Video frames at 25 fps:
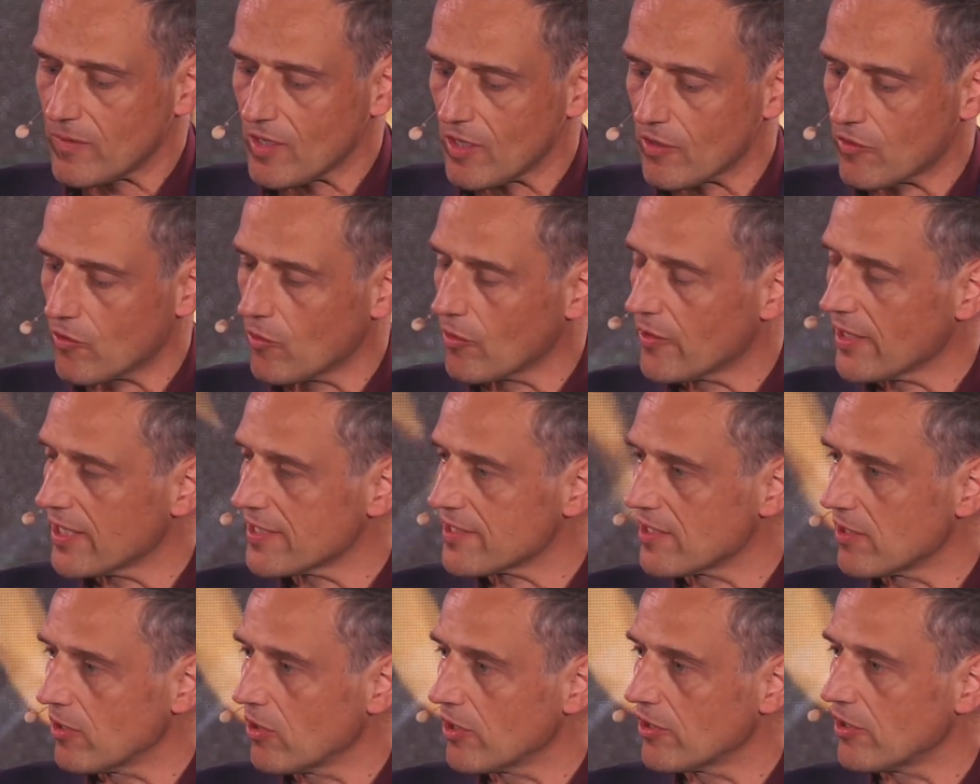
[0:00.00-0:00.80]
So
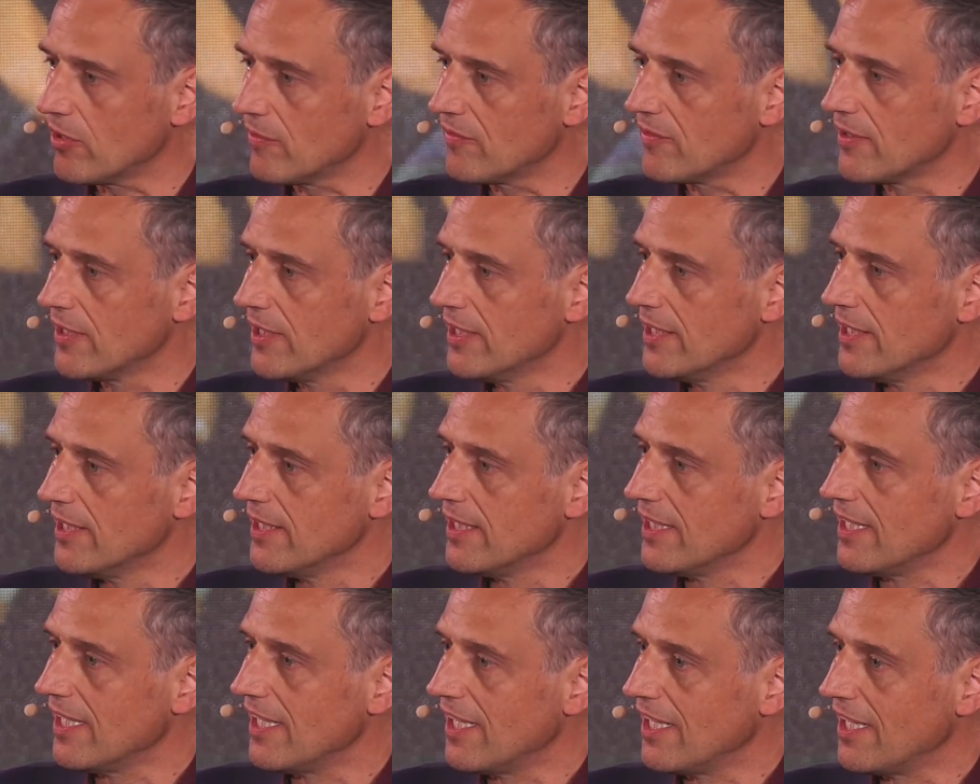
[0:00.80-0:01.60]
there's a lot of
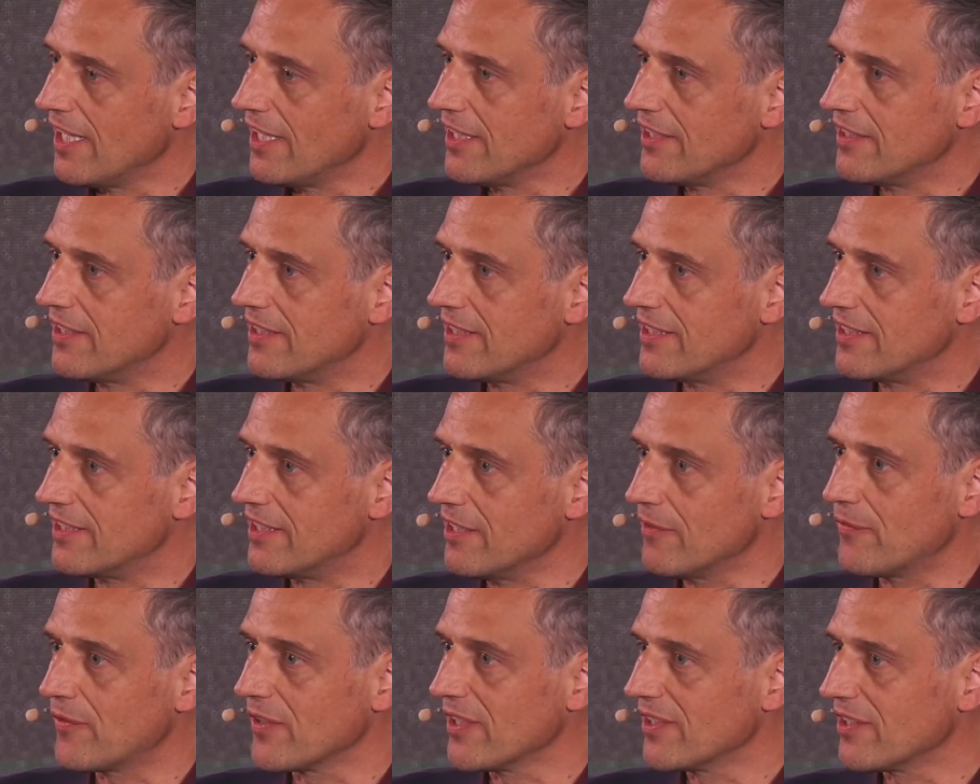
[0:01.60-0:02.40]

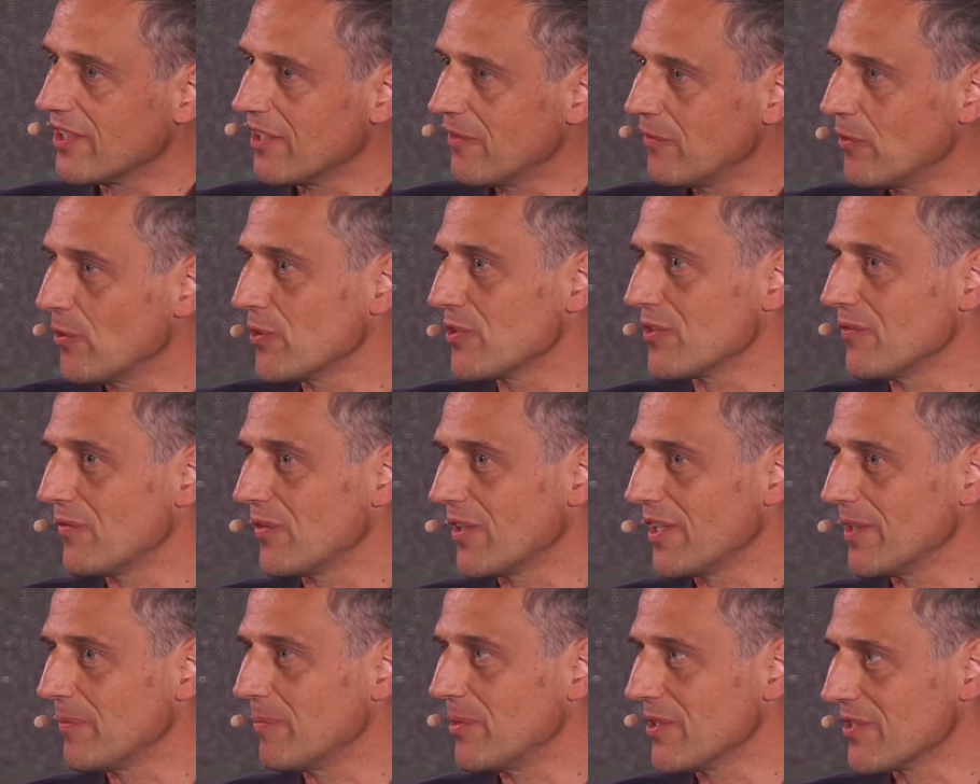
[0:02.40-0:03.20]
different
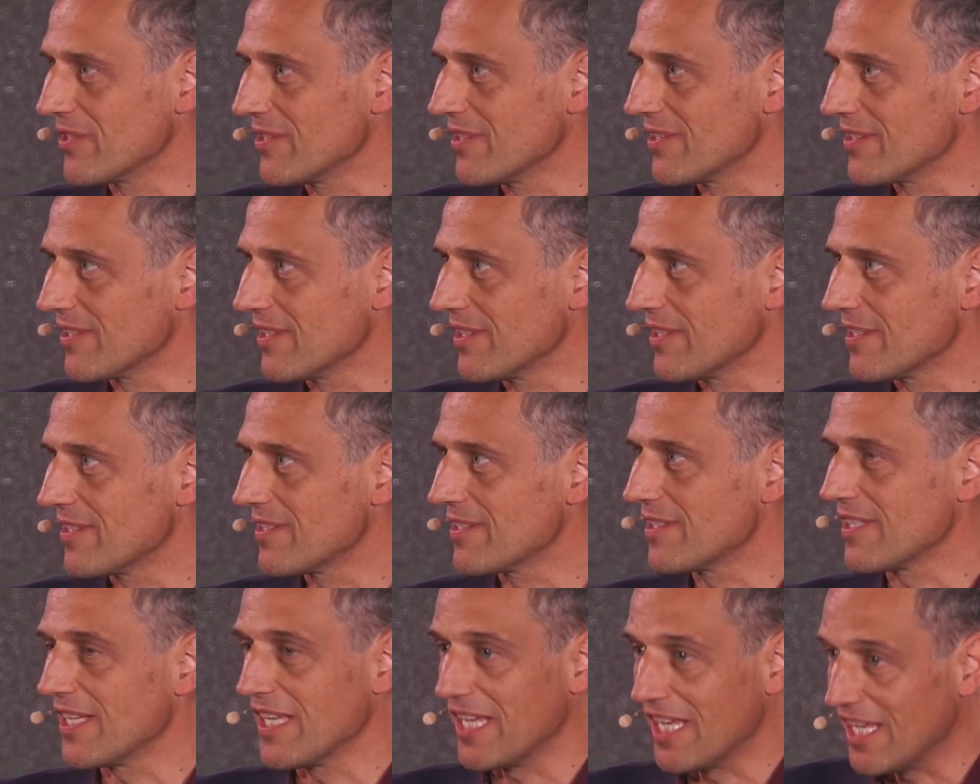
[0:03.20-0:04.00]
diversified
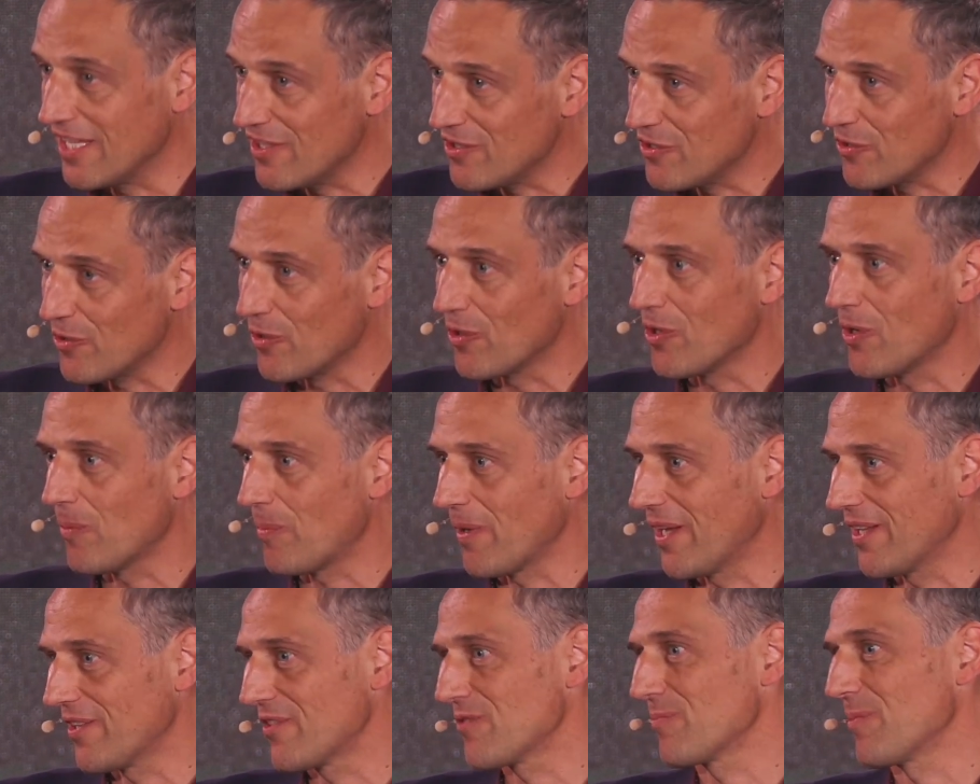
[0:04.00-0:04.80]
businesses in Europe,
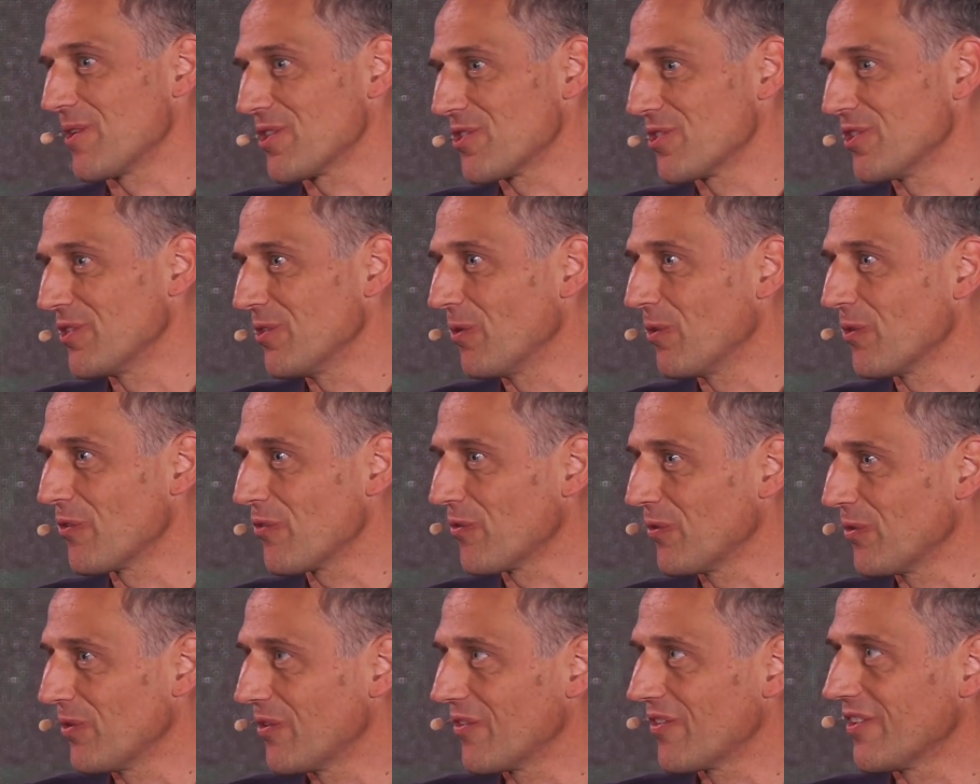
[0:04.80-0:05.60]
and especially
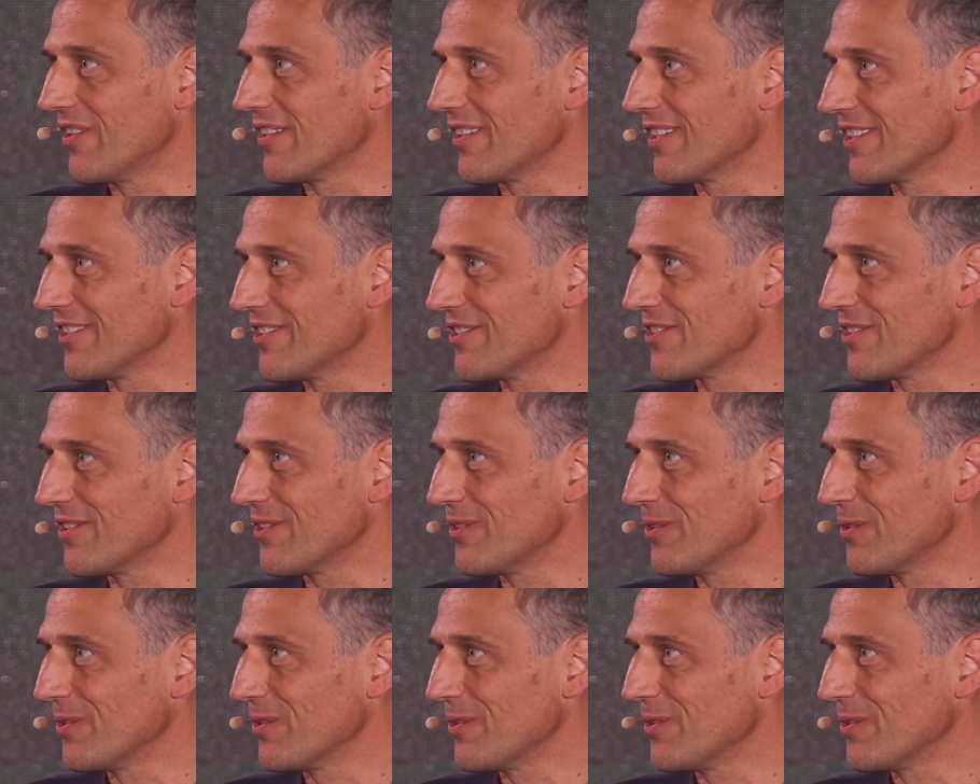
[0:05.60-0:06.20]
also in Central Eastern